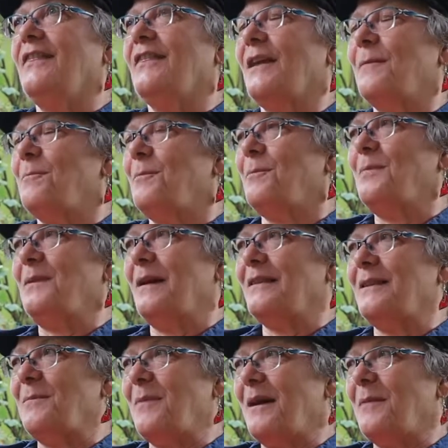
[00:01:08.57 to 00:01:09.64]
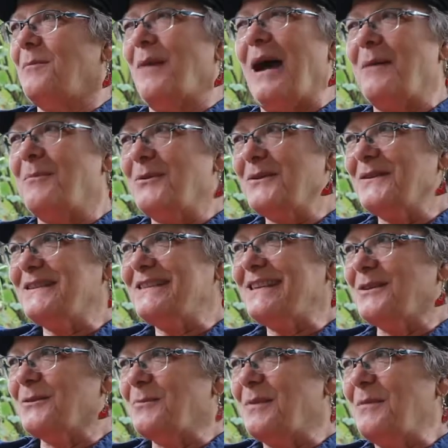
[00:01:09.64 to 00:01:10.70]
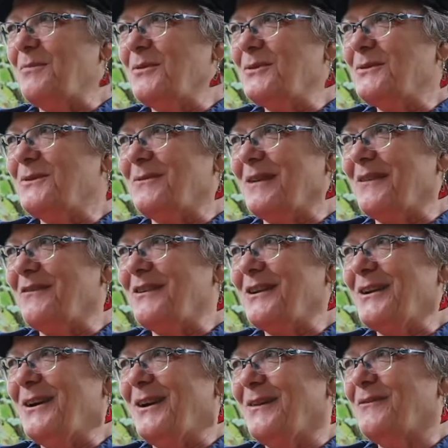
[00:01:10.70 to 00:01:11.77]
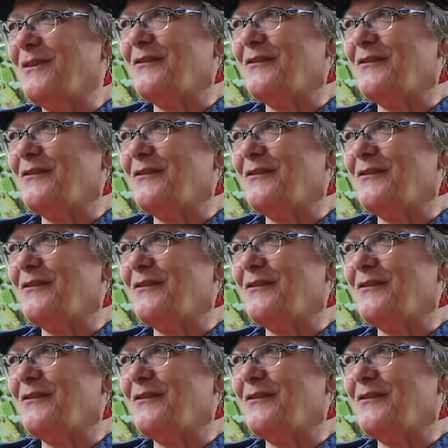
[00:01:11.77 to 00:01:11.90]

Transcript: that the pipers or peepers or whatever you call them,